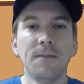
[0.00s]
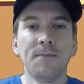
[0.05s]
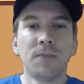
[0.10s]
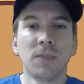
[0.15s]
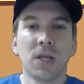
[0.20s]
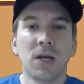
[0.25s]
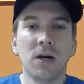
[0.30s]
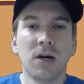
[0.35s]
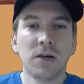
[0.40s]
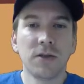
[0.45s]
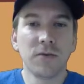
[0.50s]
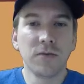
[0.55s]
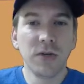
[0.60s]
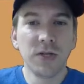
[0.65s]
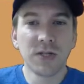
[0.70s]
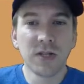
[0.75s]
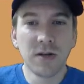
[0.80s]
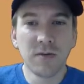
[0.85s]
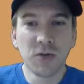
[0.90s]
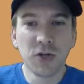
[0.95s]
The
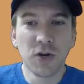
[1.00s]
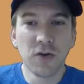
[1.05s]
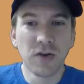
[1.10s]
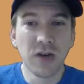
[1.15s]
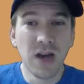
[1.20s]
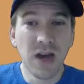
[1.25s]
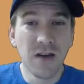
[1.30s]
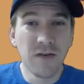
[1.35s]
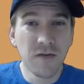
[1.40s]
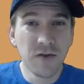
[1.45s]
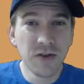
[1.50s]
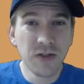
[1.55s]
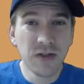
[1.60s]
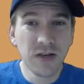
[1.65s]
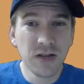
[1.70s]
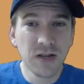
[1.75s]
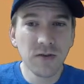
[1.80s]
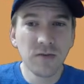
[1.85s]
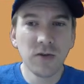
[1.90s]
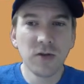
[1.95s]
reason I'm showing
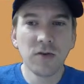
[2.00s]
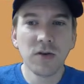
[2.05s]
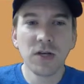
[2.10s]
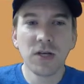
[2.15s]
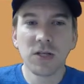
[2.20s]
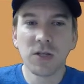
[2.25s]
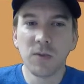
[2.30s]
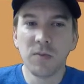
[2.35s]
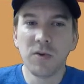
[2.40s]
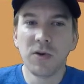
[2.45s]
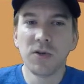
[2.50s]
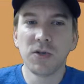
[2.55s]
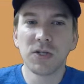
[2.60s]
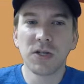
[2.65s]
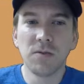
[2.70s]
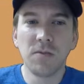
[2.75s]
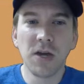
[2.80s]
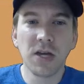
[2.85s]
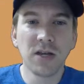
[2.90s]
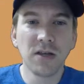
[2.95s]
everything I'm doing as
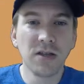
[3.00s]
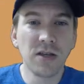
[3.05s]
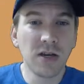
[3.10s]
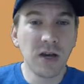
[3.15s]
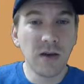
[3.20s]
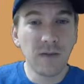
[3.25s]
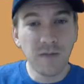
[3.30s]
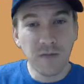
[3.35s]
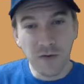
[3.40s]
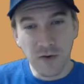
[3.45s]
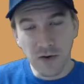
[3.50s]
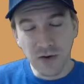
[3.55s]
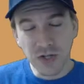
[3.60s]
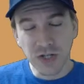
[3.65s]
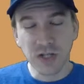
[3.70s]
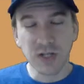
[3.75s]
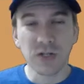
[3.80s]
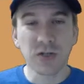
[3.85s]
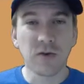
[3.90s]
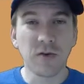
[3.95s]
opposed to making the game
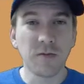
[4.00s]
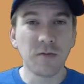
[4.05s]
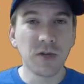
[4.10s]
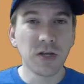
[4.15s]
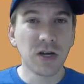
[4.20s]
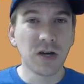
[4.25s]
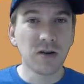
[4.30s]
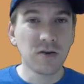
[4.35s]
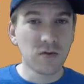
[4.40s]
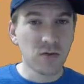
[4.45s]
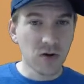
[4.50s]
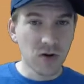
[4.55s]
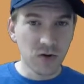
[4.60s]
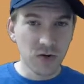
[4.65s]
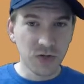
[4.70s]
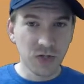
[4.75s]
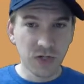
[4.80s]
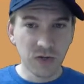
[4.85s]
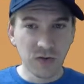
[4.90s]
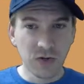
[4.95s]
first and scripting out a
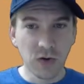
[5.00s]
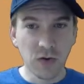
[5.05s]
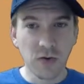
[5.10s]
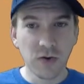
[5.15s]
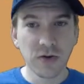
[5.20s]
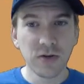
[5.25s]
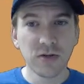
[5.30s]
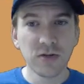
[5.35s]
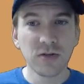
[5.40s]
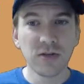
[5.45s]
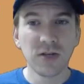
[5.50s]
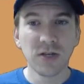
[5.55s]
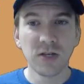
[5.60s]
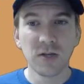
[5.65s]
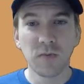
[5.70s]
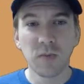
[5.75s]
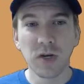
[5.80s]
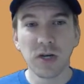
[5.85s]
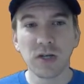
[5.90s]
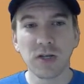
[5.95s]
rehearsed tutorial
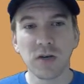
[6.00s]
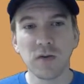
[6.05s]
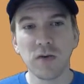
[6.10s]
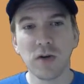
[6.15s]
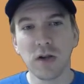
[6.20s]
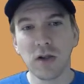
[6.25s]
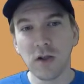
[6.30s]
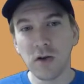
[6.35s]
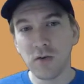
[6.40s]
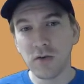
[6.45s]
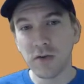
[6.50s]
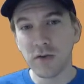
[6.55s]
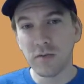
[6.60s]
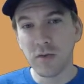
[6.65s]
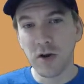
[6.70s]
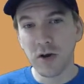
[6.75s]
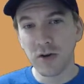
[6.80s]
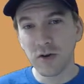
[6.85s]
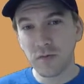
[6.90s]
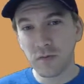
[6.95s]
is because I want to lower the
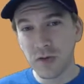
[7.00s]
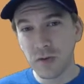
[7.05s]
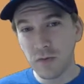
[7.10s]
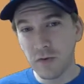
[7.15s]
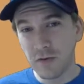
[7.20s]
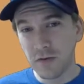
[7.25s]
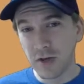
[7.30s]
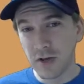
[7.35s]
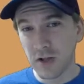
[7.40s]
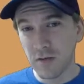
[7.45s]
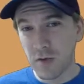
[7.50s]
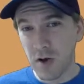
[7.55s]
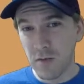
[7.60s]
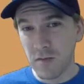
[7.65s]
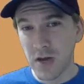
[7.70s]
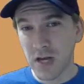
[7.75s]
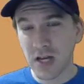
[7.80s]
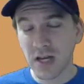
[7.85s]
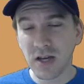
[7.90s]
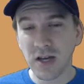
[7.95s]
barrier people feel
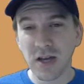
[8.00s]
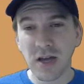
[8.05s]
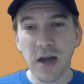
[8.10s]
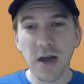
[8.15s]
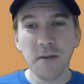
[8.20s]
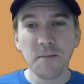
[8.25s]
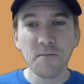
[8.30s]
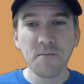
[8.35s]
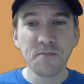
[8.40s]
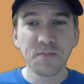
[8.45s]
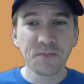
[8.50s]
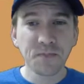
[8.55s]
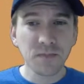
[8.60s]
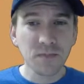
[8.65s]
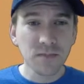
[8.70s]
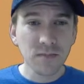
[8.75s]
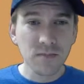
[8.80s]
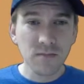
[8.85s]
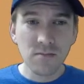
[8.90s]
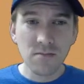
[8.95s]
about making a game,
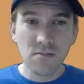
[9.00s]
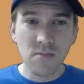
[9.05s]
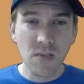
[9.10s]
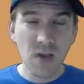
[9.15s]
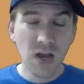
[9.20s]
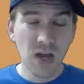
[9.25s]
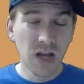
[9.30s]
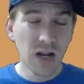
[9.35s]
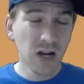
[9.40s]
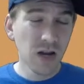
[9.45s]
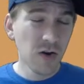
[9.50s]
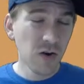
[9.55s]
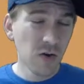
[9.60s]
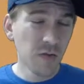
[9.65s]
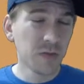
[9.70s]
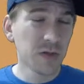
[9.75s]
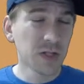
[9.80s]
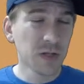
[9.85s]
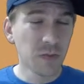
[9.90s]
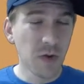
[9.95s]
and I
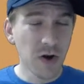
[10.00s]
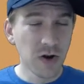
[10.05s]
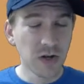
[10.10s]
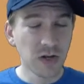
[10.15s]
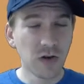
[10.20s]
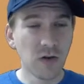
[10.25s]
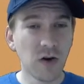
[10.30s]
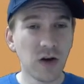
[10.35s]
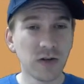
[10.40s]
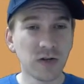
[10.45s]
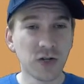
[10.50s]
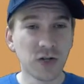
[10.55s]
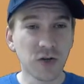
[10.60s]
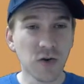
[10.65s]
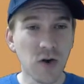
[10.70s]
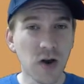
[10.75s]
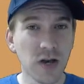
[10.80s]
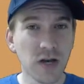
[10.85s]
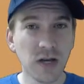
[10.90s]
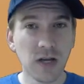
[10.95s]
hope inspire you to go out and
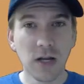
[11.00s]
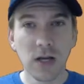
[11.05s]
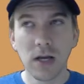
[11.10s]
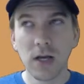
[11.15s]
try it.